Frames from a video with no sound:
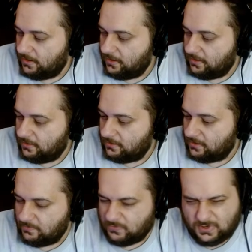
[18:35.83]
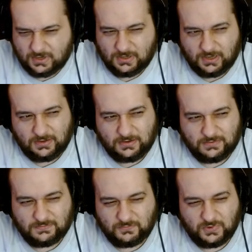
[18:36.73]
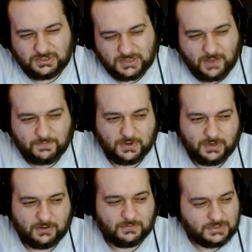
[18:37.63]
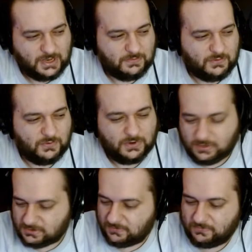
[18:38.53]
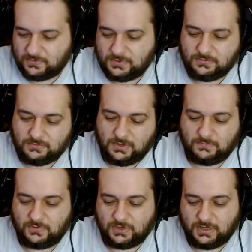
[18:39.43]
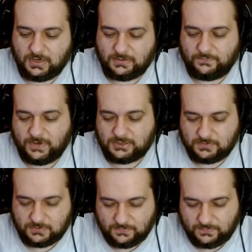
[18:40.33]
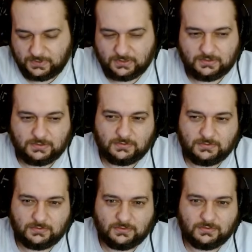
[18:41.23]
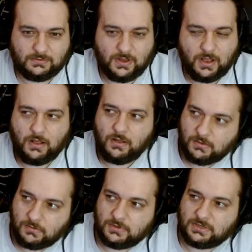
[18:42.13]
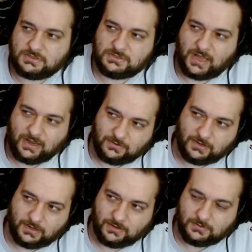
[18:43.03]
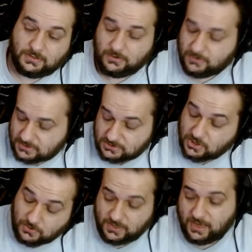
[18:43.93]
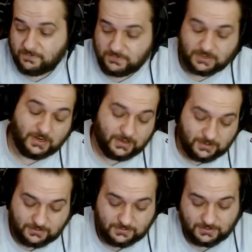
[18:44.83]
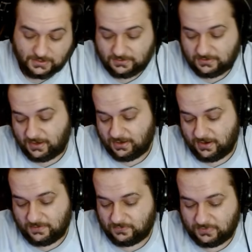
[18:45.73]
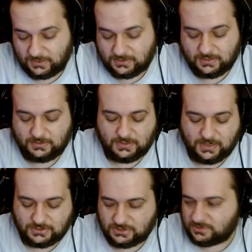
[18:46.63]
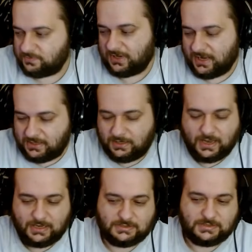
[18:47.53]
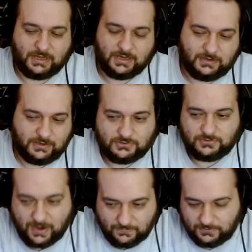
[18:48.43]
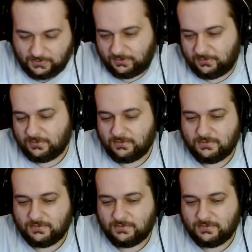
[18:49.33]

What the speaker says: And I'm looking like, what's happening here? What's happening? Where is everyone? I'm looking at the Facebook event. Oh, it's Saturday. There is no game today. Like I'm like they just played last night and they're traveling,